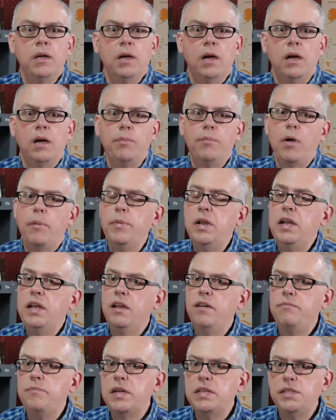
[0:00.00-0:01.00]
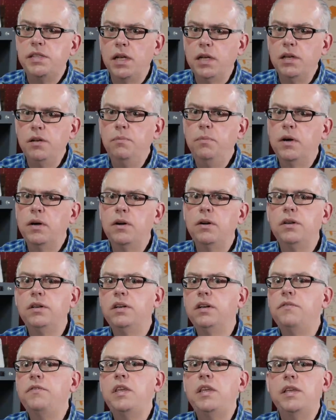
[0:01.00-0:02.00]
Um, I'm going to have my second part
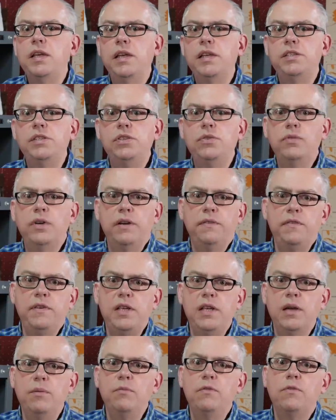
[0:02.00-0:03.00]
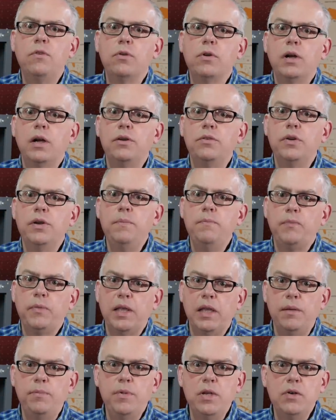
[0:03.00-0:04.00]
of the Yaesu F T M four hundred
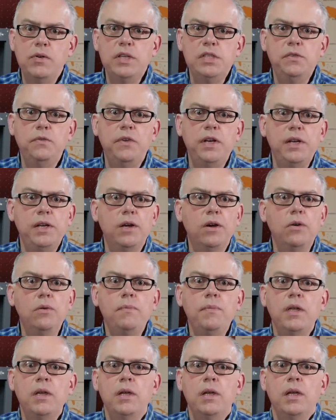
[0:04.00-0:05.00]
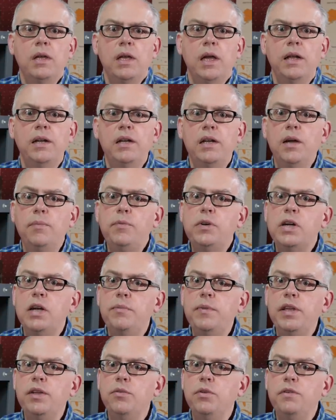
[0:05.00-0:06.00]
A P R S video and an
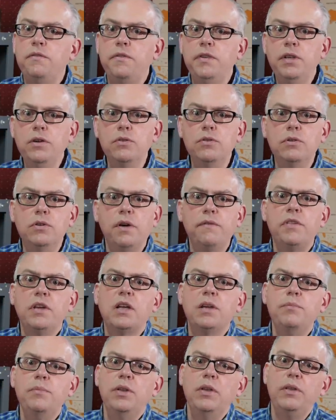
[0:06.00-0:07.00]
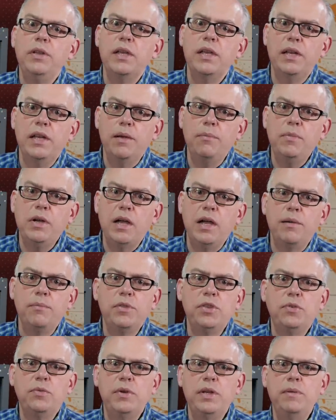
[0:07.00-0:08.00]
upcoming review of the Chameleon M COM
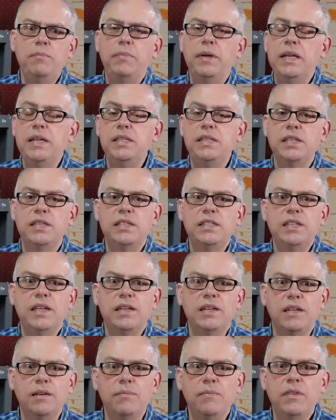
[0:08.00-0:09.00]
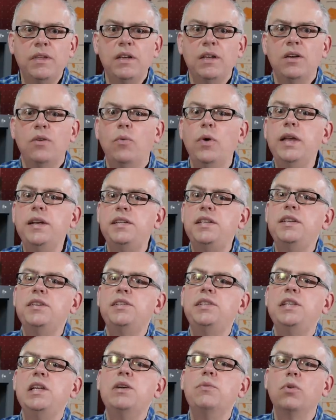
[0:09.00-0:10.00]
three base antenna. Wait till you
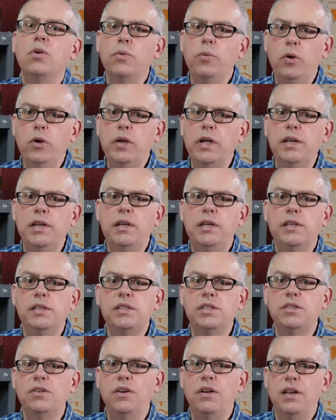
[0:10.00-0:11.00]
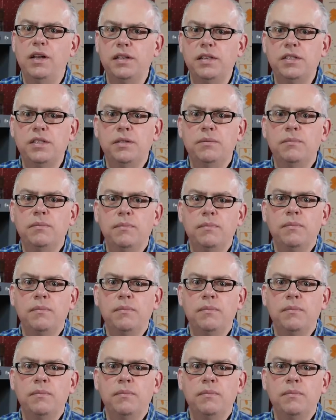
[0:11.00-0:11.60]
see where we're going to install it.